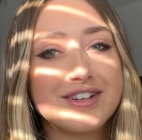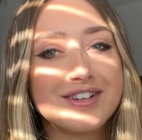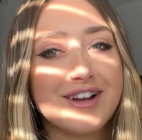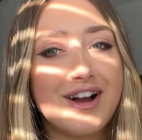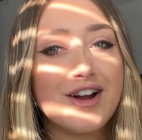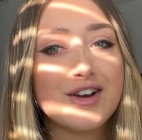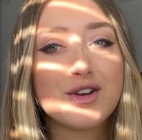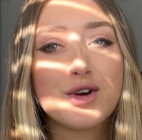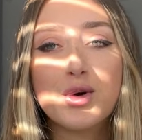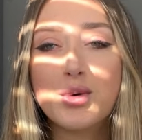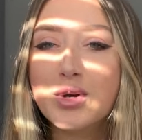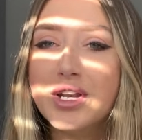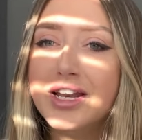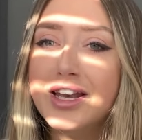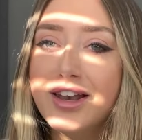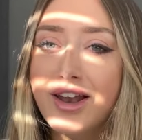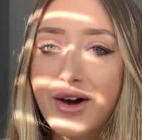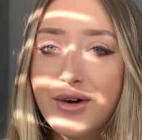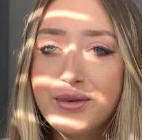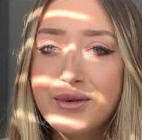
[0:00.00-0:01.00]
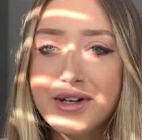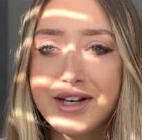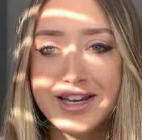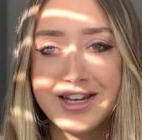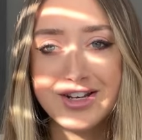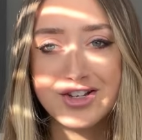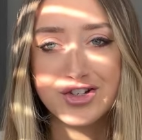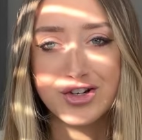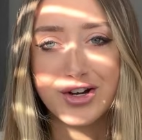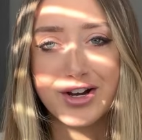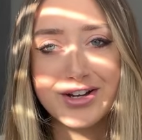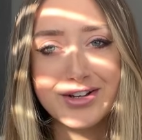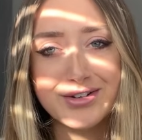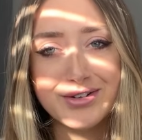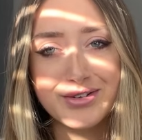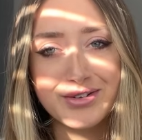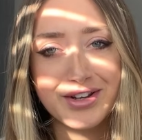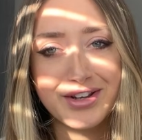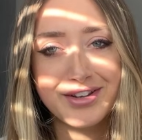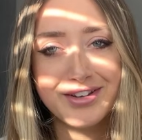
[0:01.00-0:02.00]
I'd call it Lonely Child.